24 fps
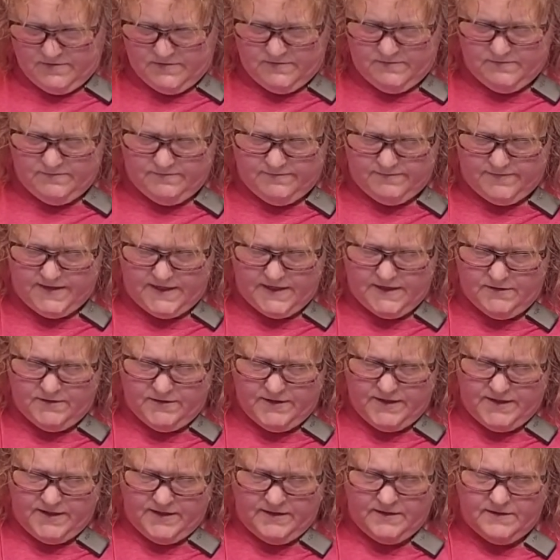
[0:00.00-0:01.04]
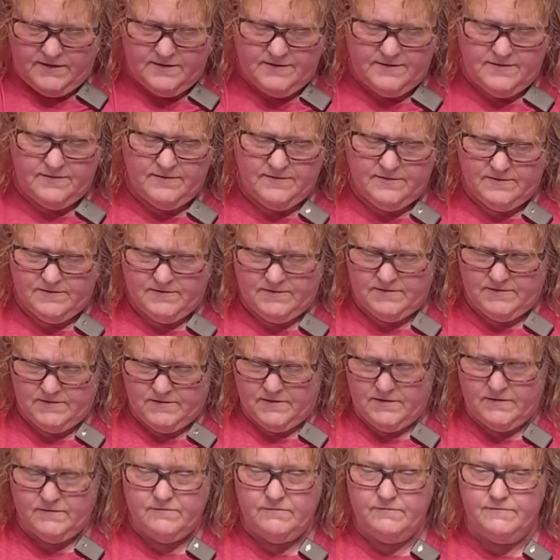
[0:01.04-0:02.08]
very,
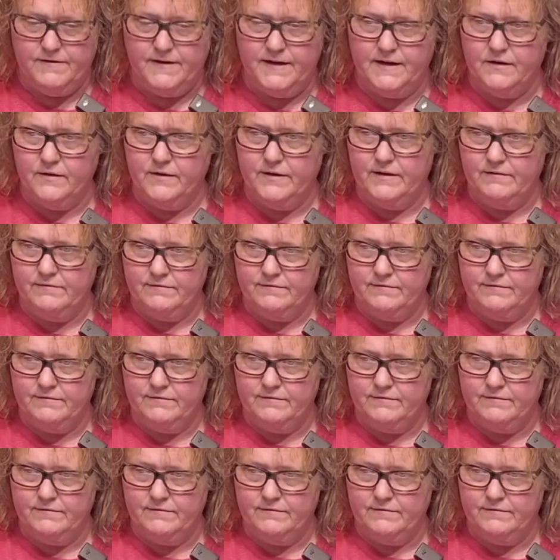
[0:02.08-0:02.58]
very,